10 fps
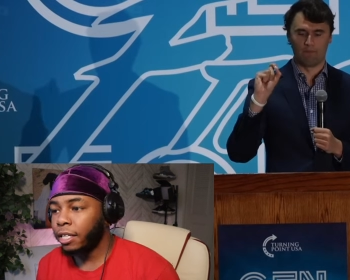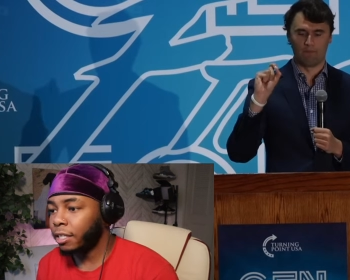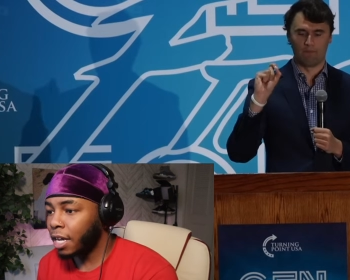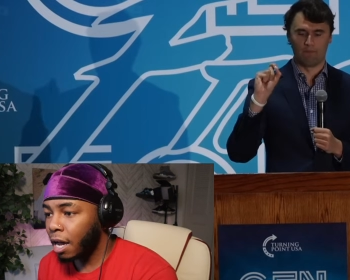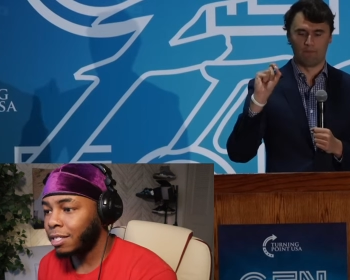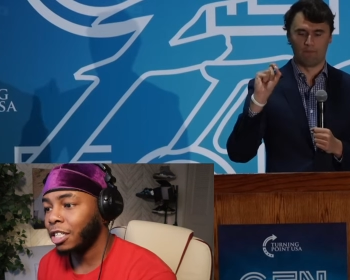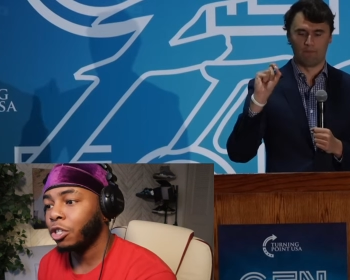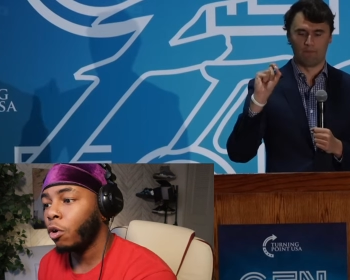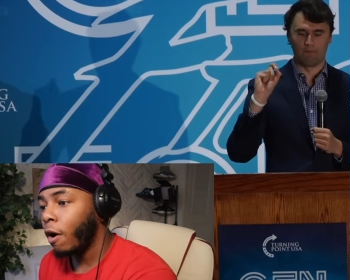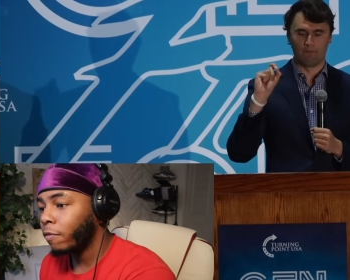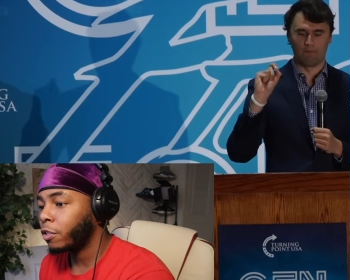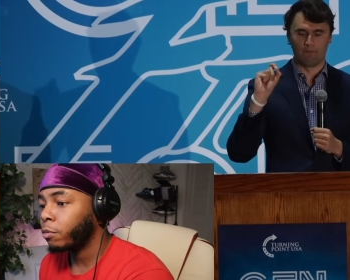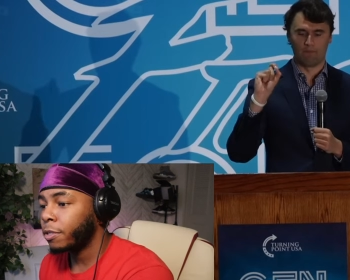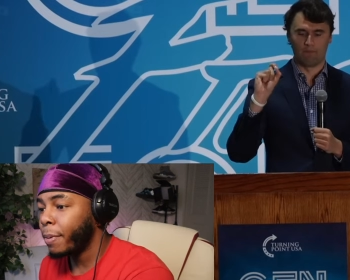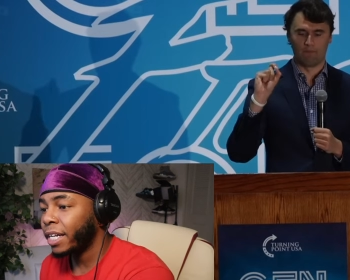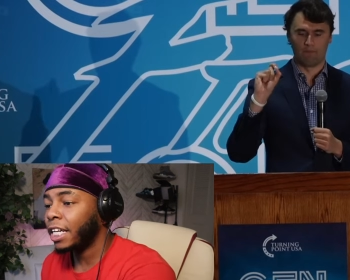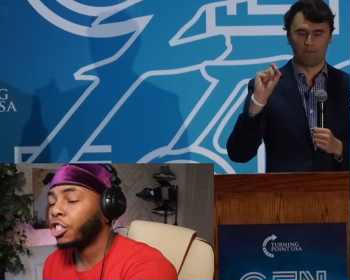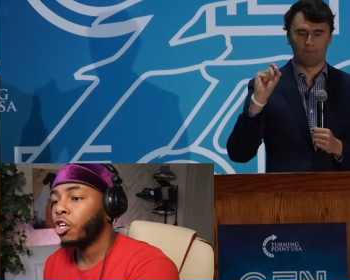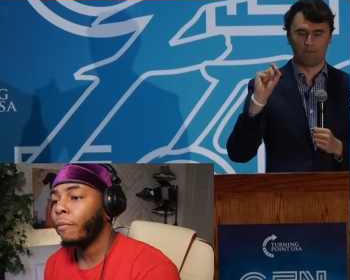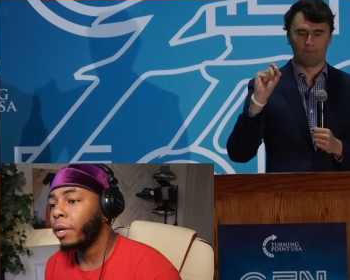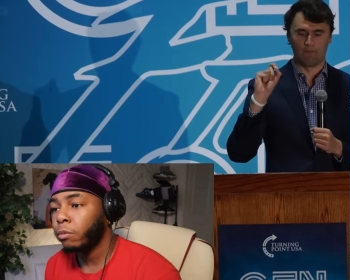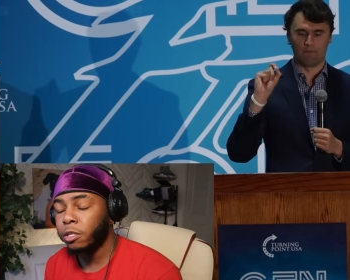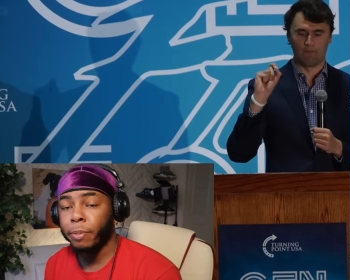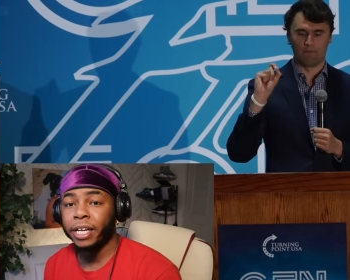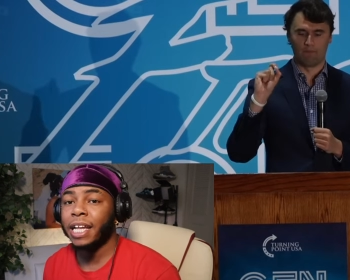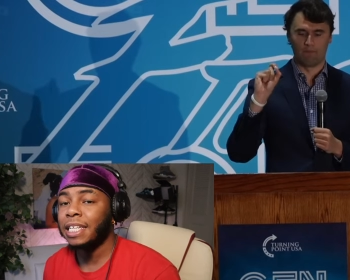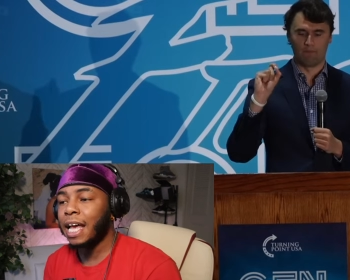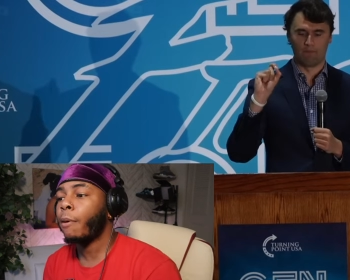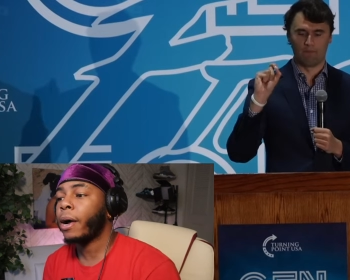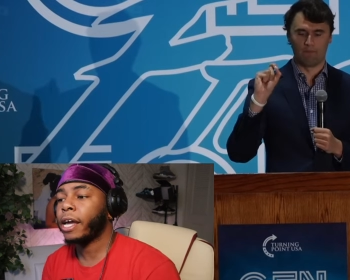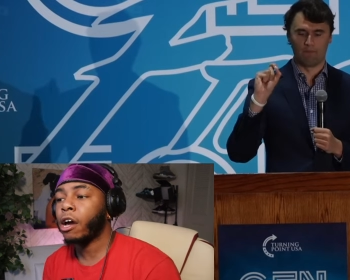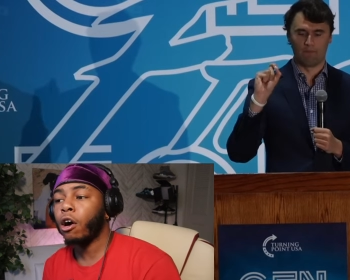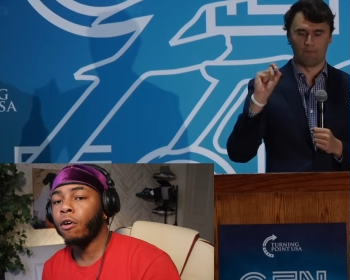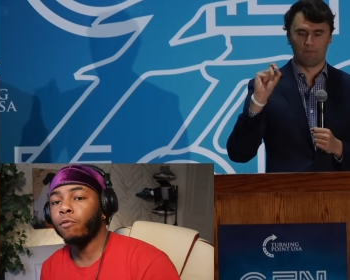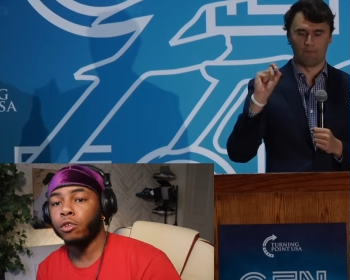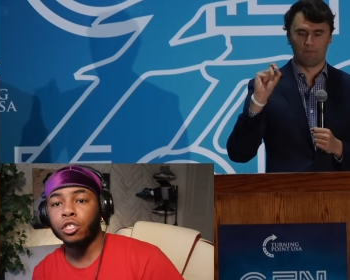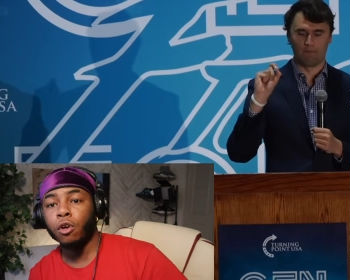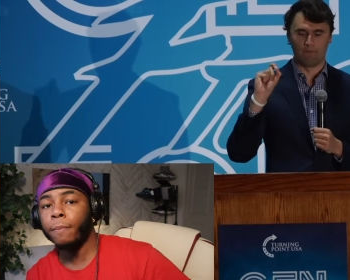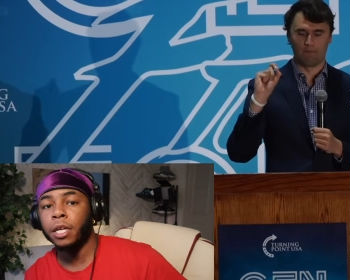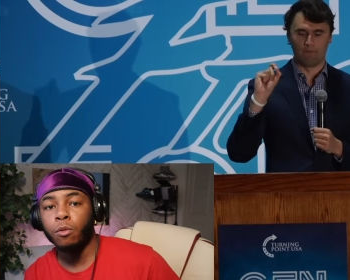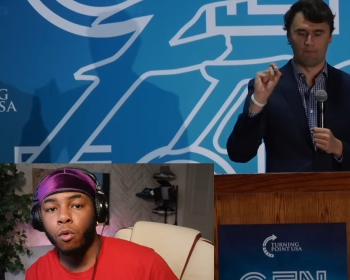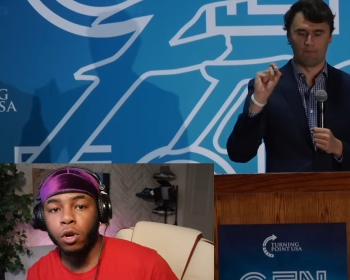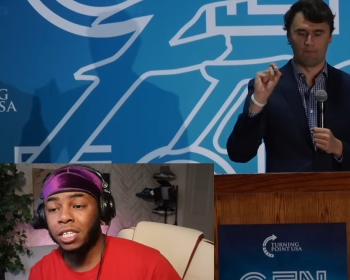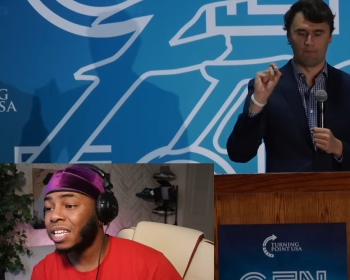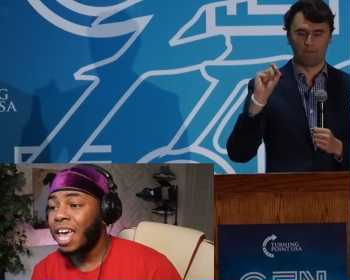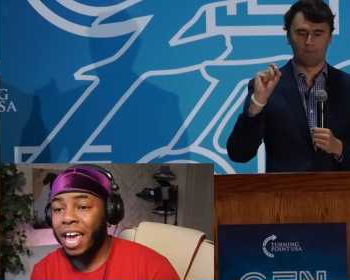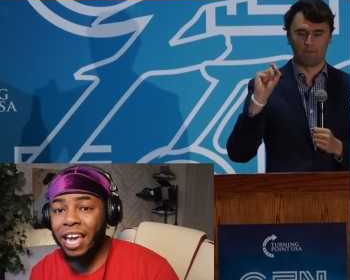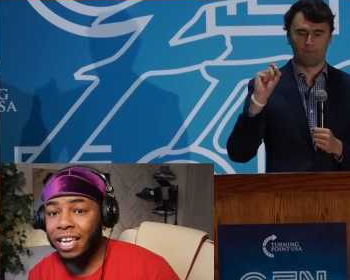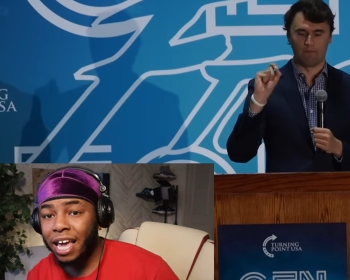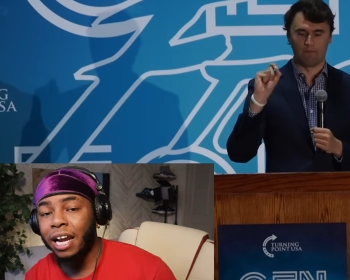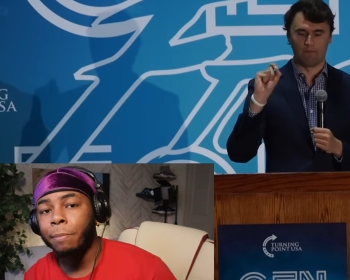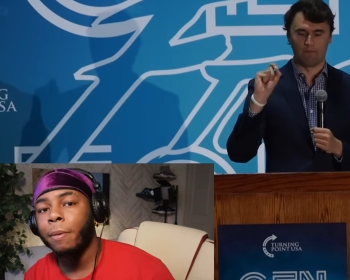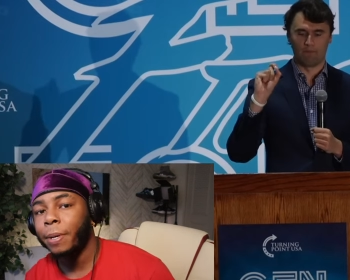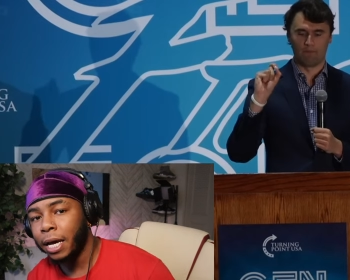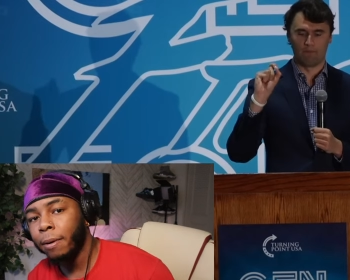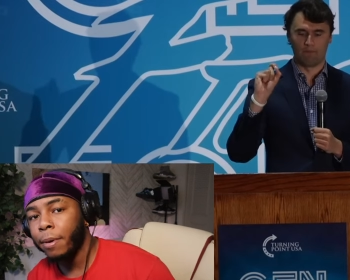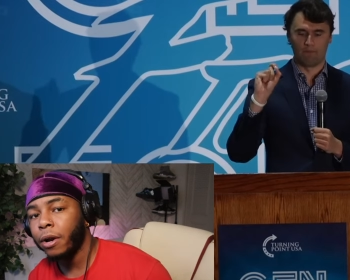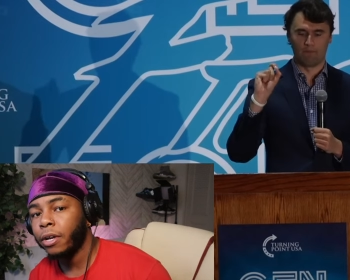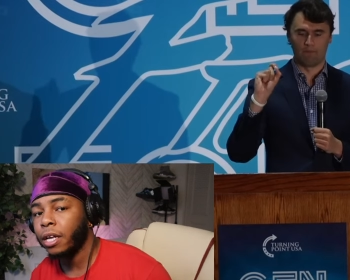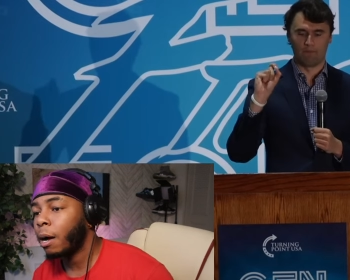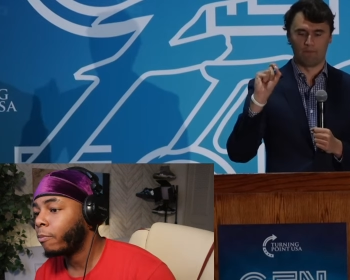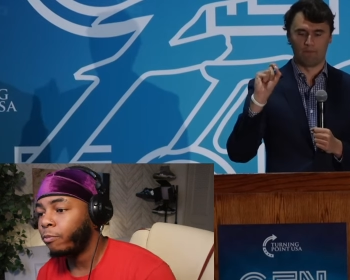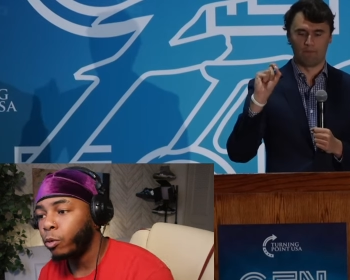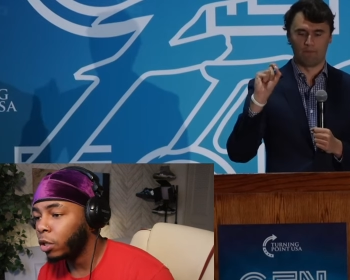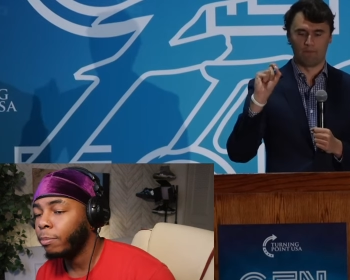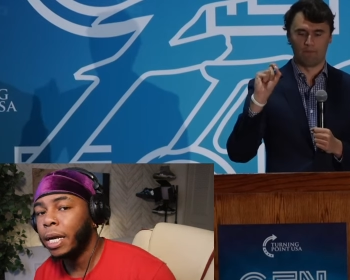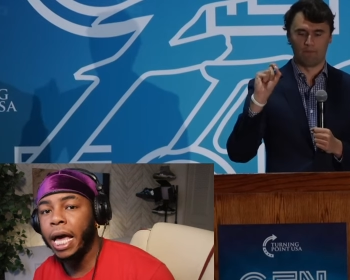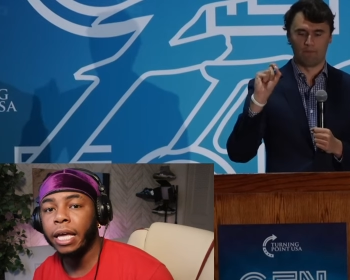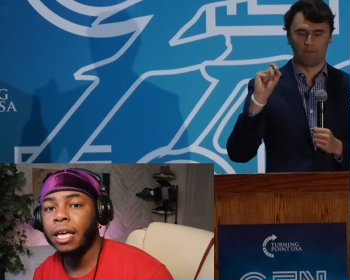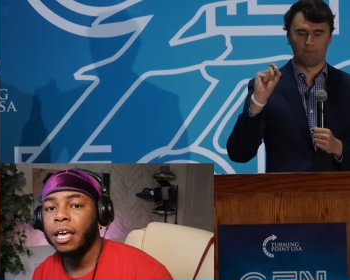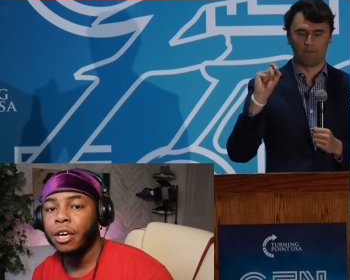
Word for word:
Speaker 1: The times I show officer respect, they show me respect. That's how I got off with so many warnings. And yet I'm a black American. I'm fully black.